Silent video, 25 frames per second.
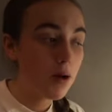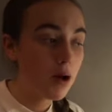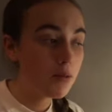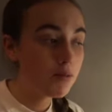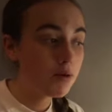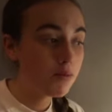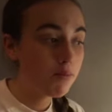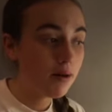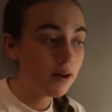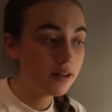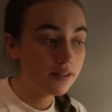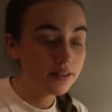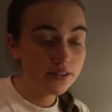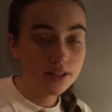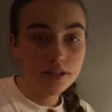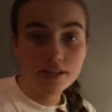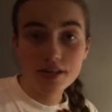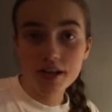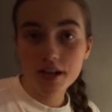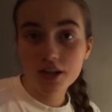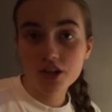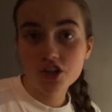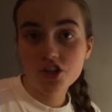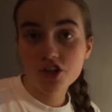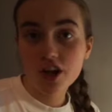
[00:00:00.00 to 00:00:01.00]
but I'm about to go
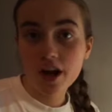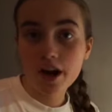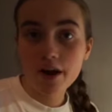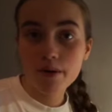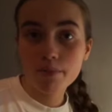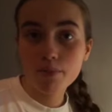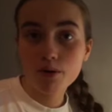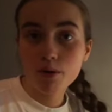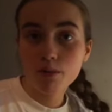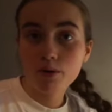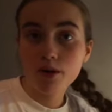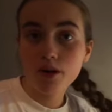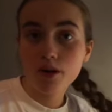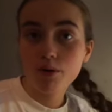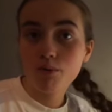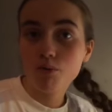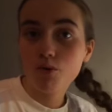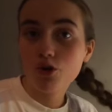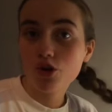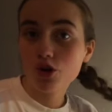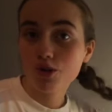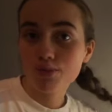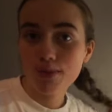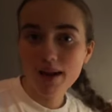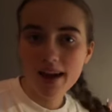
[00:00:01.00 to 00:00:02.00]
take a shower. I'm probably going to
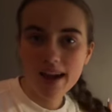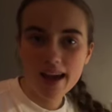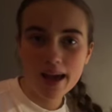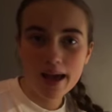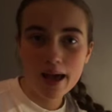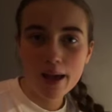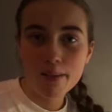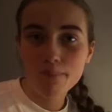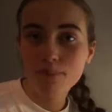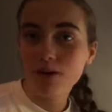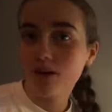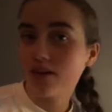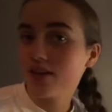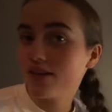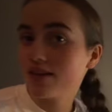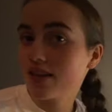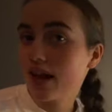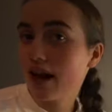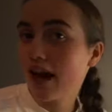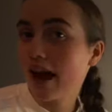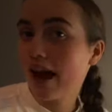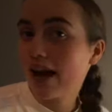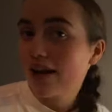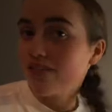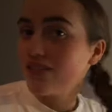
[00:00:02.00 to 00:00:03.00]
wash my hair because
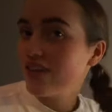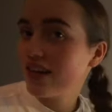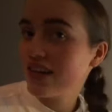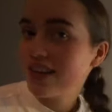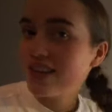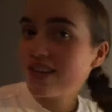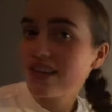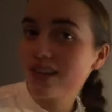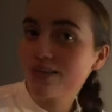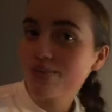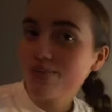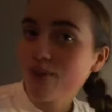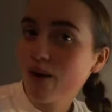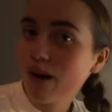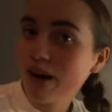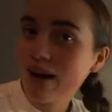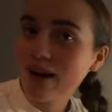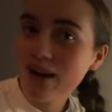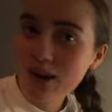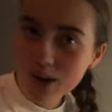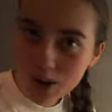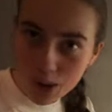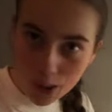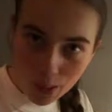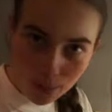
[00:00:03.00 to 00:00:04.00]
I have it in this
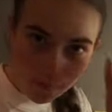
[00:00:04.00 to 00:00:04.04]
braid